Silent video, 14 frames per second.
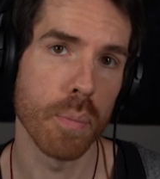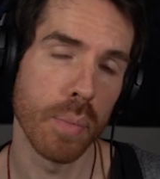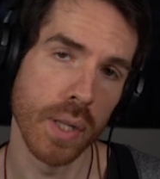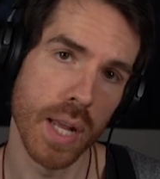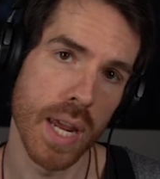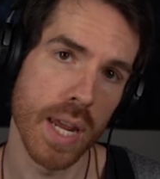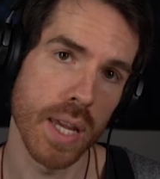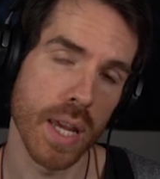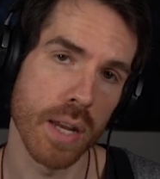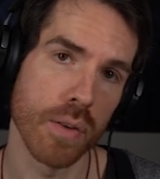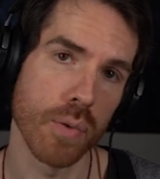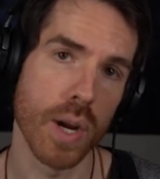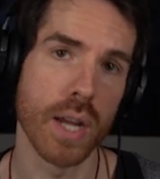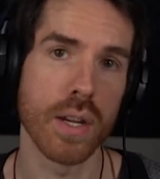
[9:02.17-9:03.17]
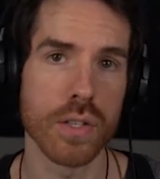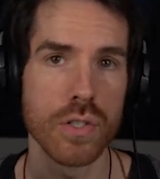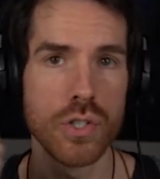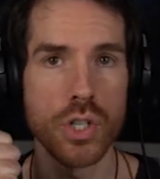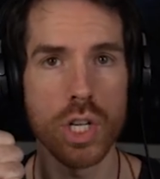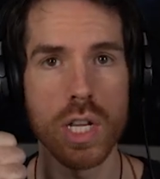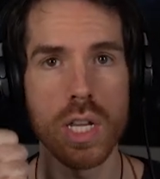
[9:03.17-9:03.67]
playing in, right? Because
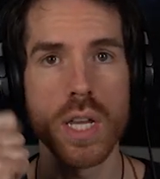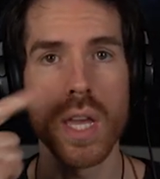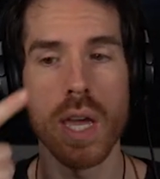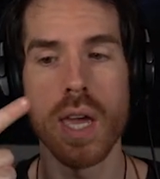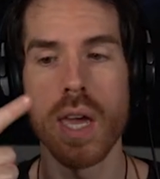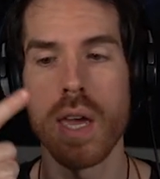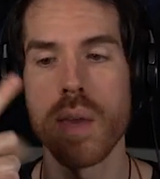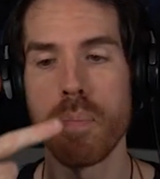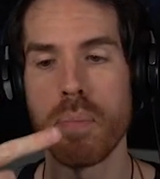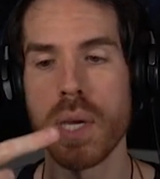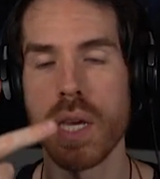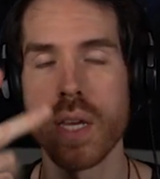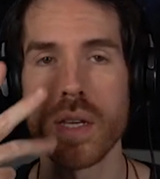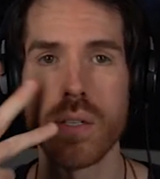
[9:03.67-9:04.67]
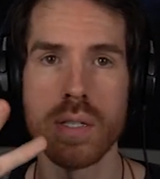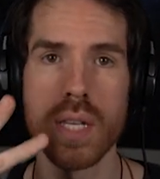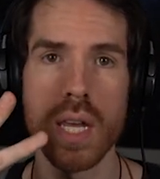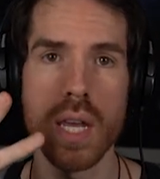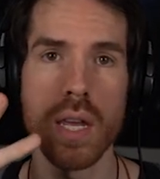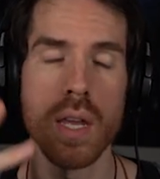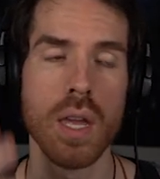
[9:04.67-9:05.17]
G, A, B,
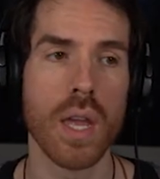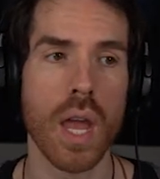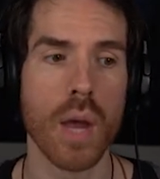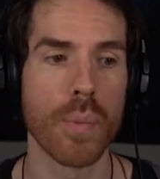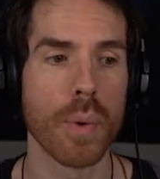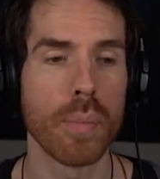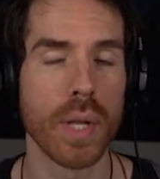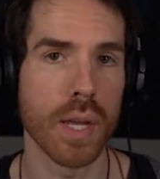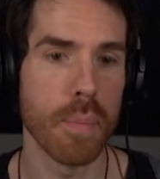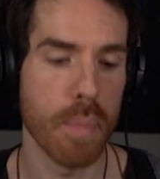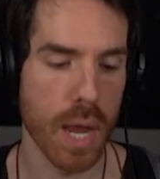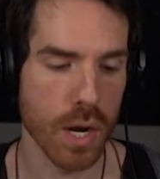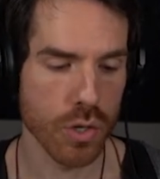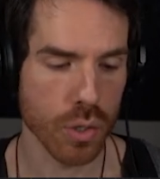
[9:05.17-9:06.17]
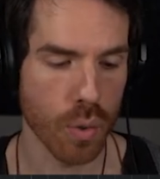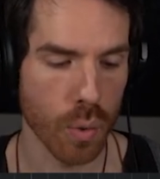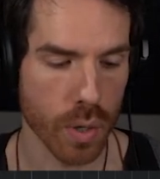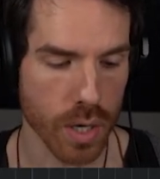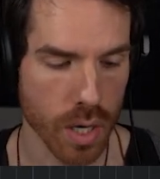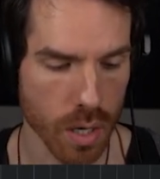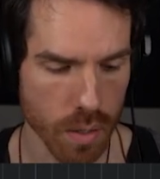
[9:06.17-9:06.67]
C. And we're playing a major
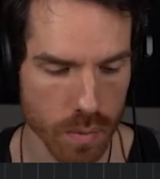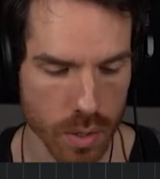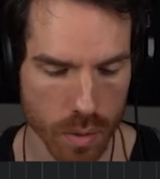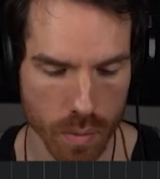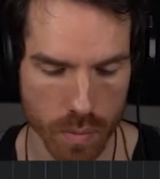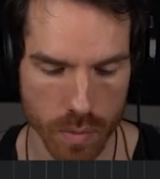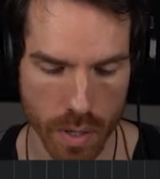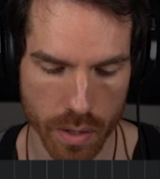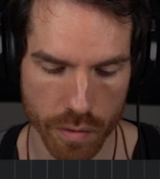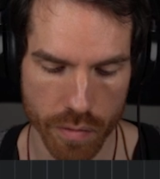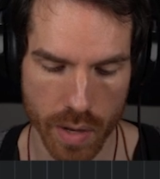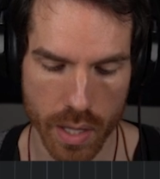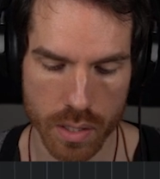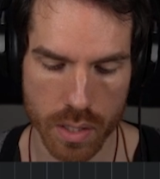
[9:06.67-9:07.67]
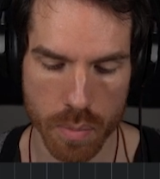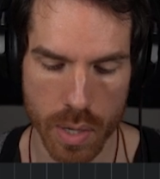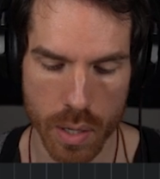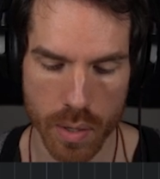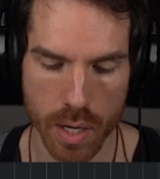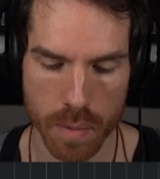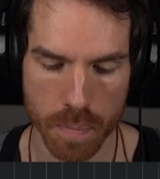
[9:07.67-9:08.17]
chord here, so nothing fancy
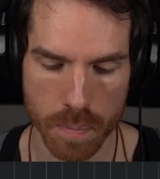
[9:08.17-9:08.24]
about it.